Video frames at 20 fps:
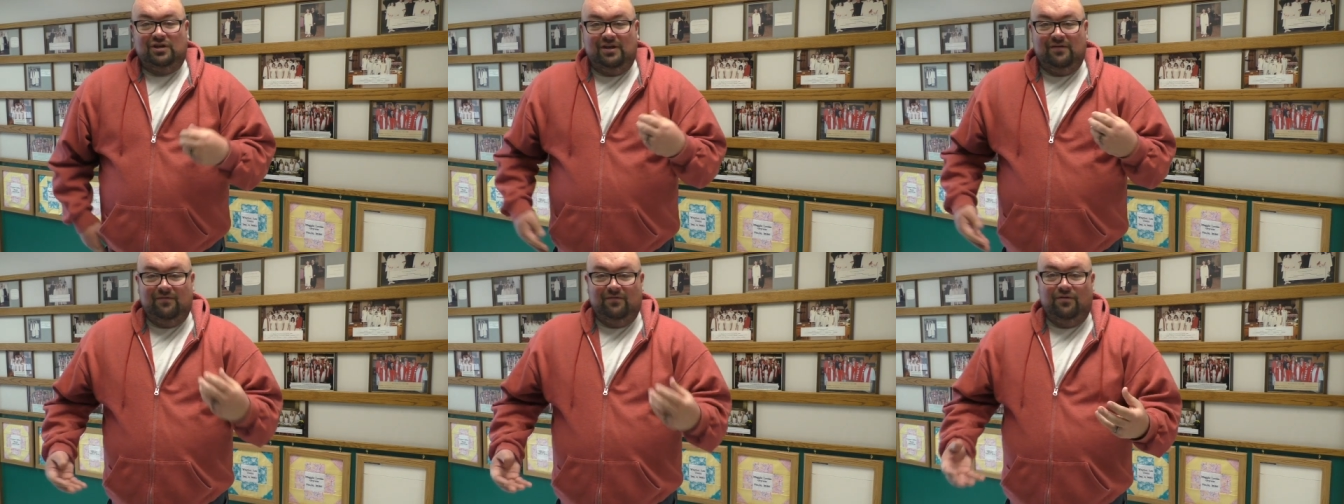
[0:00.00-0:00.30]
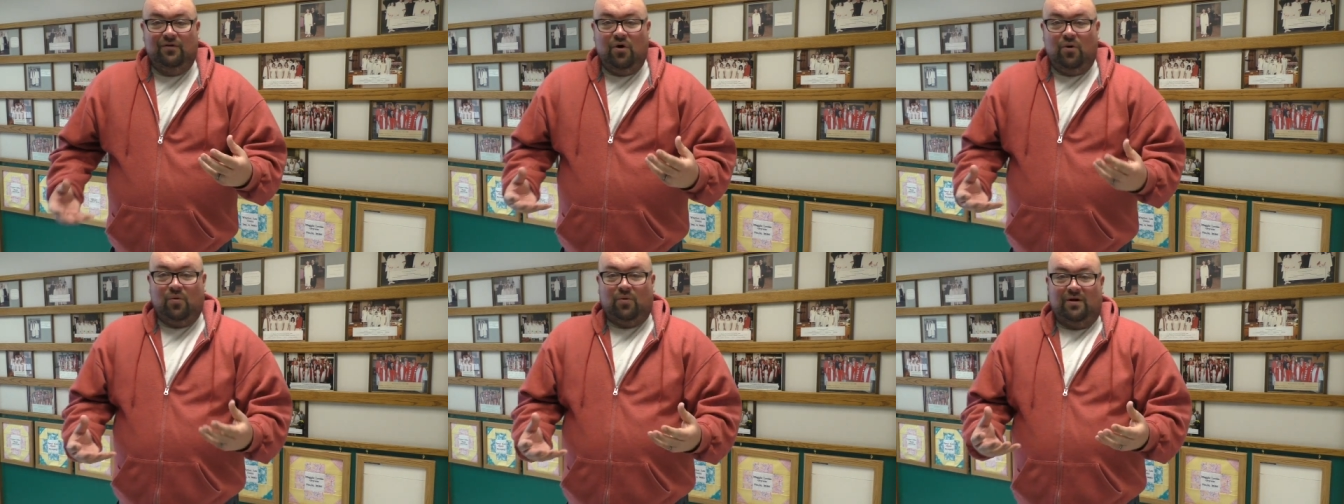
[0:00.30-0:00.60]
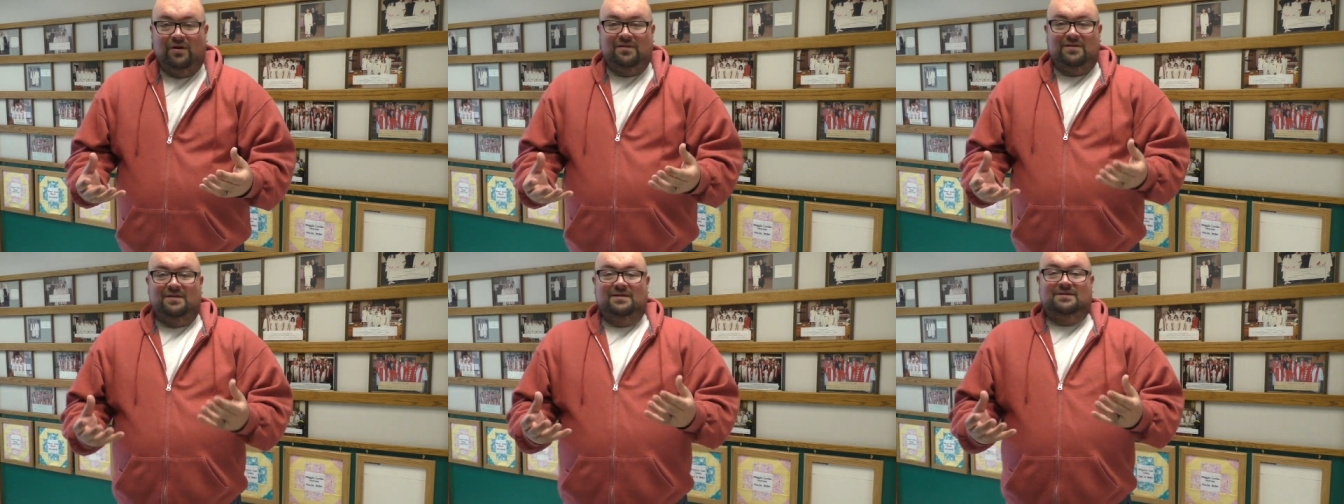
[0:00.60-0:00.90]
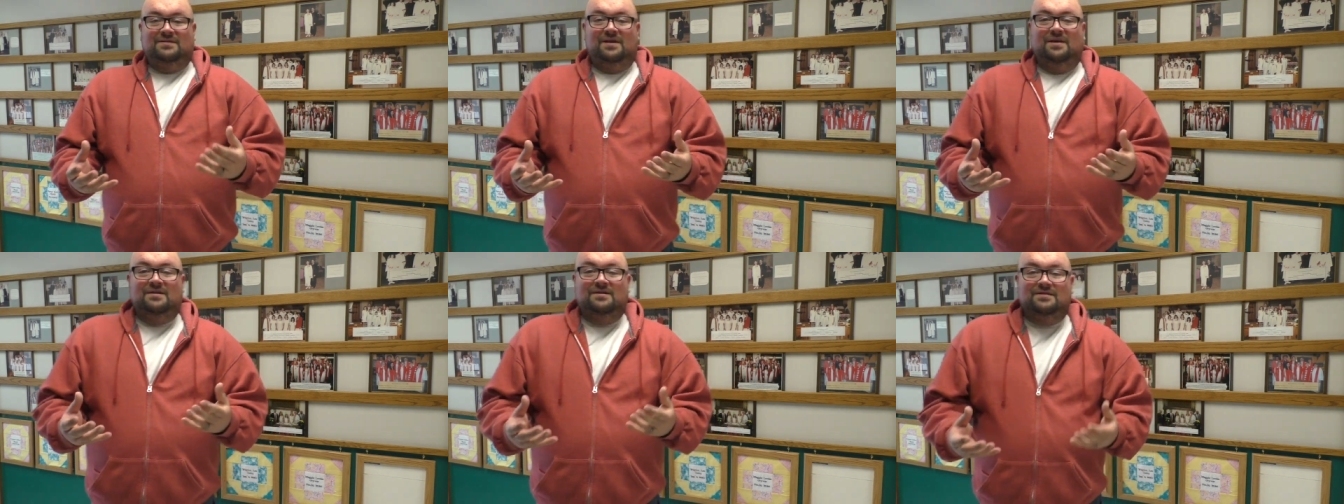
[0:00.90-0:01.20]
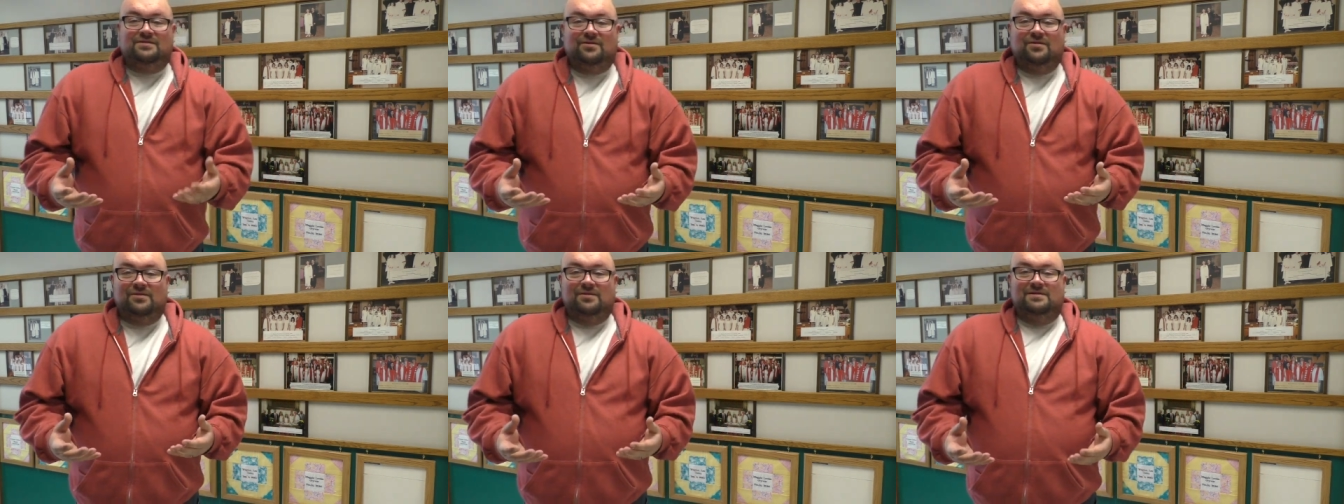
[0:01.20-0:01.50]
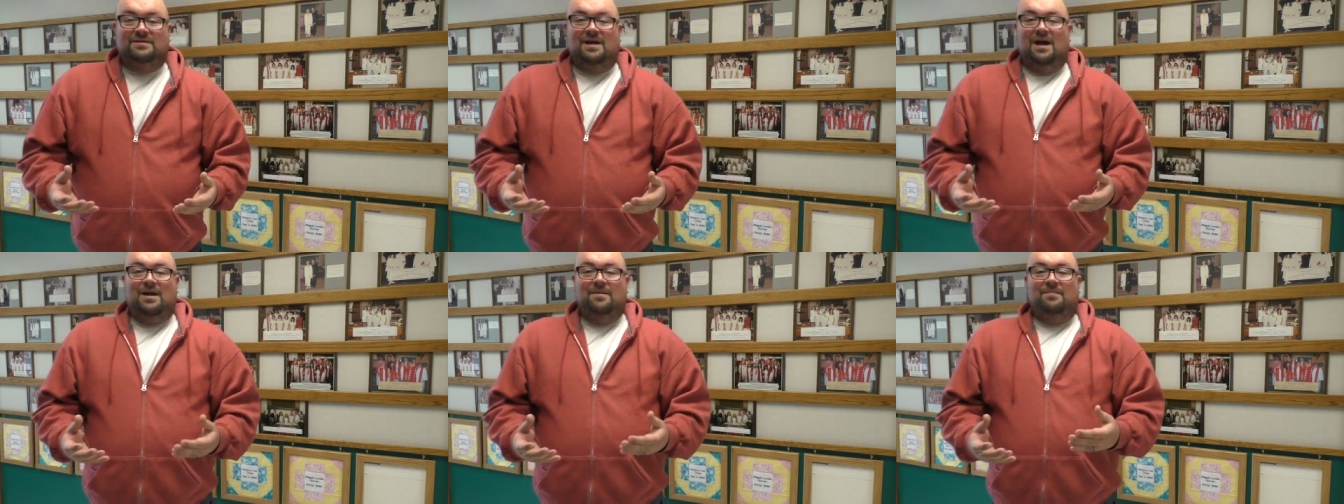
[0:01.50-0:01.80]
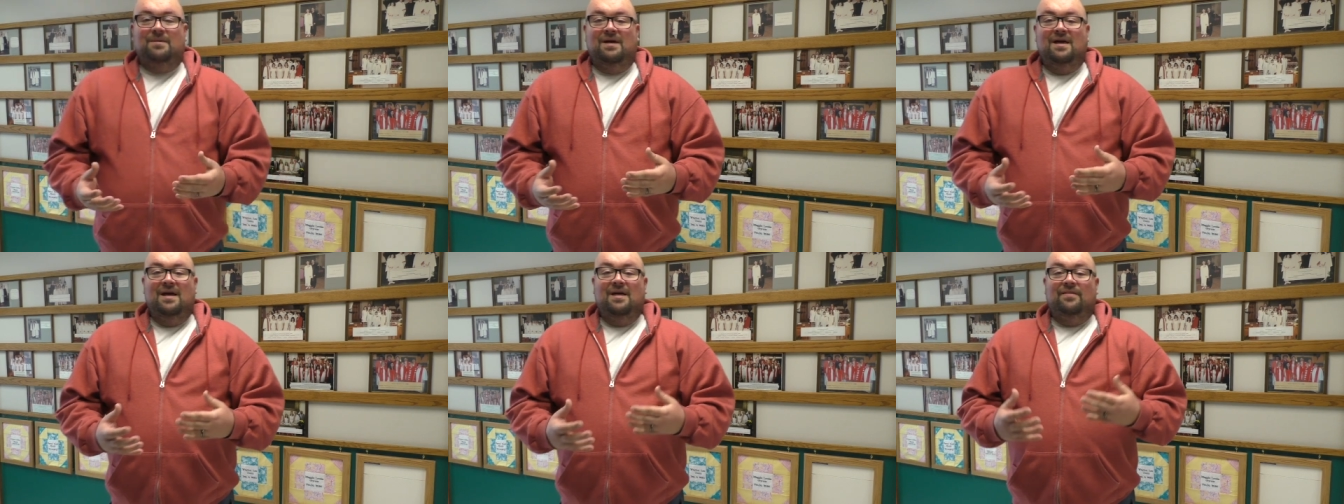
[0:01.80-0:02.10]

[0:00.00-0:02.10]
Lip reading: even though we're in this uncertain time.